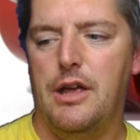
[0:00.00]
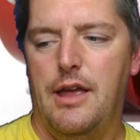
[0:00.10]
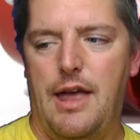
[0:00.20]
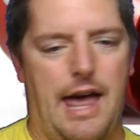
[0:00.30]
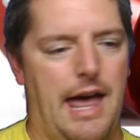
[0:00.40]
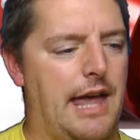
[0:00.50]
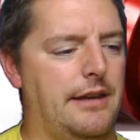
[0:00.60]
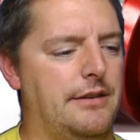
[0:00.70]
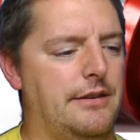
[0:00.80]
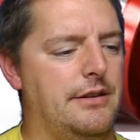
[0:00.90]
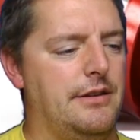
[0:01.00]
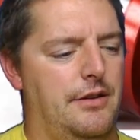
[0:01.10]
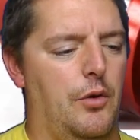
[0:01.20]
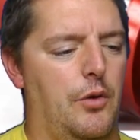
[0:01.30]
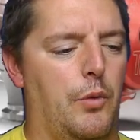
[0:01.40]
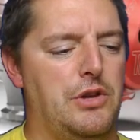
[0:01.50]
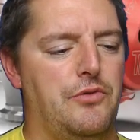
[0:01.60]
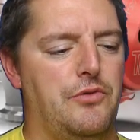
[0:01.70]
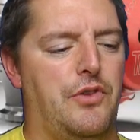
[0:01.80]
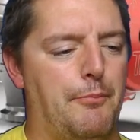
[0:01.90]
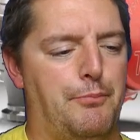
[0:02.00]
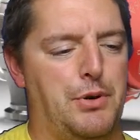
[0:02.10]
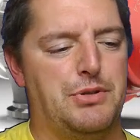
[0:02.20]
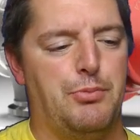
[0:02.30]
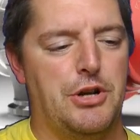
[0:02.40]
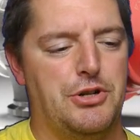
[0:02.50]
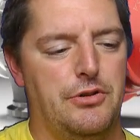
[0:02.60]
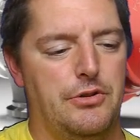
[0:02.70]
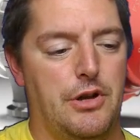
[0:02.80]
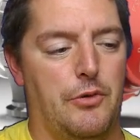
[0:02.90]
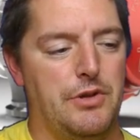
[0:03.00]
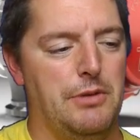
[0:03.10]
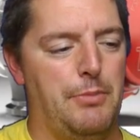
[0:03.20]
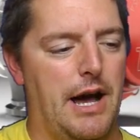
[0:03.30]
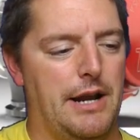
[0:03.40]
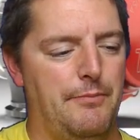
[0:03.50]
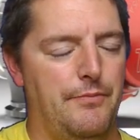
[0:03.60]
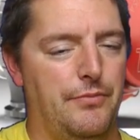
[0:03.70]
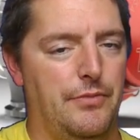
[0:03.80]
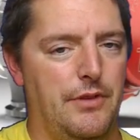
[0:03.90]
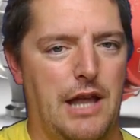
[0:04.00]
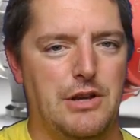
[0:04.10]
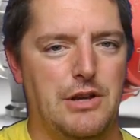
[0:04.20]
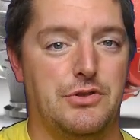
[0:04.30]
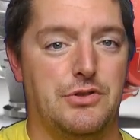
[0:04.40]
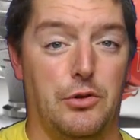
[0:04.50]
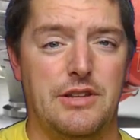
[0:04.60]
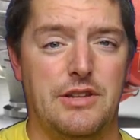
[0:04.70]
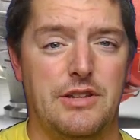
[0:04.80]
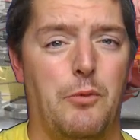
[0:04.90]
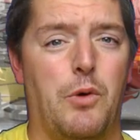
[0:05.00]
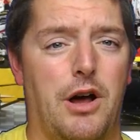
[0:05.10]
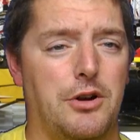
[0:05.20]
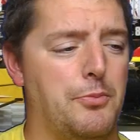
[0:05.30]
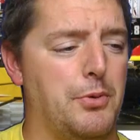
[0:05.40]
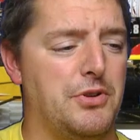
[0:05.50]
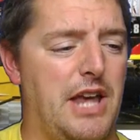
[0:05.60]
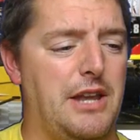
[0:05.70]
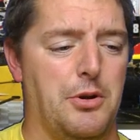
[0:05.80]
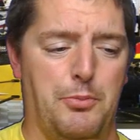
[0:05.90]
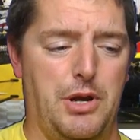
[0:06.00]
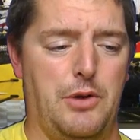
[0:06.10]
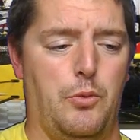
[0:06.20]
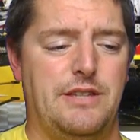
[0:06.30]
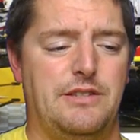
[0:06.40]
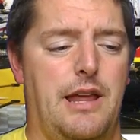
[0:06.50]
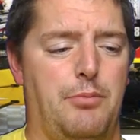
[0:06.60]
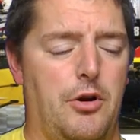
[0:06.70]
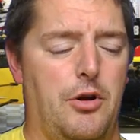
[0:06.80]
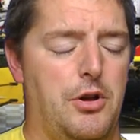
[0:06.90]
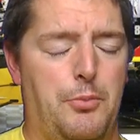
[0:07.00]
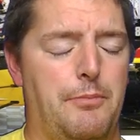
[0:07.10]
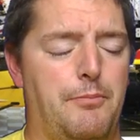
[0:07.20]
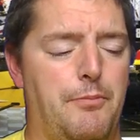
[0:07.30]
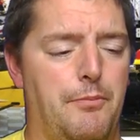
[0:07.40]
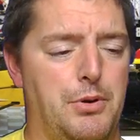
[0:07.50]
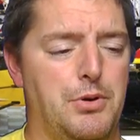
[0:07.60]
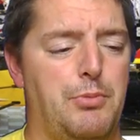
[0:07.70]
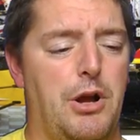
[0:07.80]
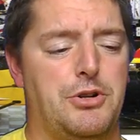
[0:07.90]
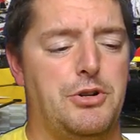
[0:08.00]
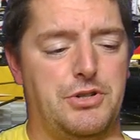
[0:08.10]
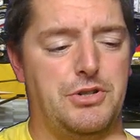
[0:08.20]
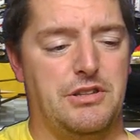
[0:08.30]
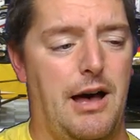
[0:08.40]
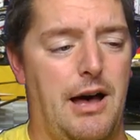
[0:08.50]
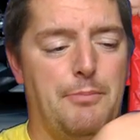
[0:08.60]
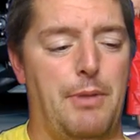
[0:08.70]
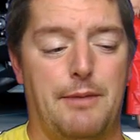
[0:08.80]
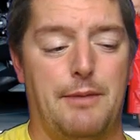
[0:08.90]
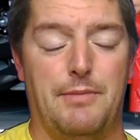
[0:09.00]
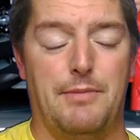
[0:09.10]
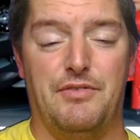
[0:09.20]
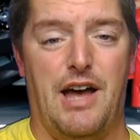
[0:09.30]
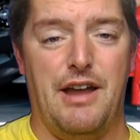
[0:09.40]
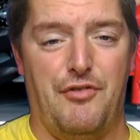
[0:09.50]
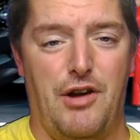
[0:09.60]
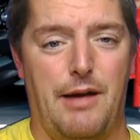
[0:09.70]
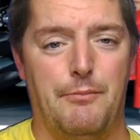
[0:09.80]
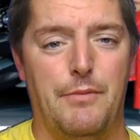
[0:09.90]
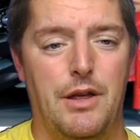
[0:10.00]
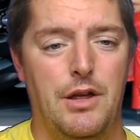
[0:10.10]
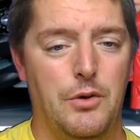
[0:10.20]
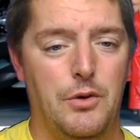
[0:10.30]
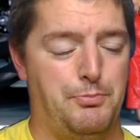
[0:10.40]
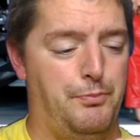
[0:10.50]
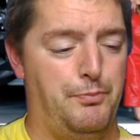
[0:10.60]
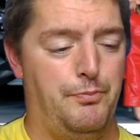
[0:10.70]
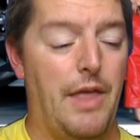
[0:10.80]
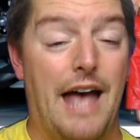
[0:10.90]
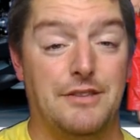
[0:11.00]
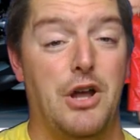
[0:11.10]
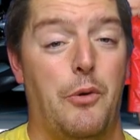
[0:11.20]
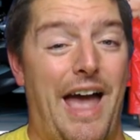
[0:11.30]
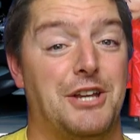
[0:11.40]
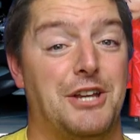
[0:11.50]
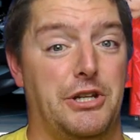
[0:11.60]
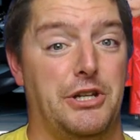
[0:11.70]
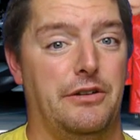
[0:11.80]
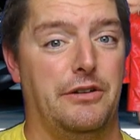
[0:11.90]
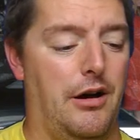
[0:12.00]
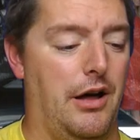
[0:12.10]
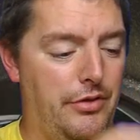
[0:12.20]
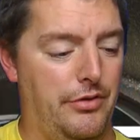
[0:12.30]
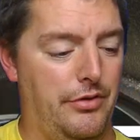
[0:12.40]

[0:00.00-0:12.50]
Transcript: and when you've got boost pressure going to the bottom and your solenoid is at 100% you're putting wastegate or you're putting boost pressure to the top and the bottom of the diaphragm which has no action on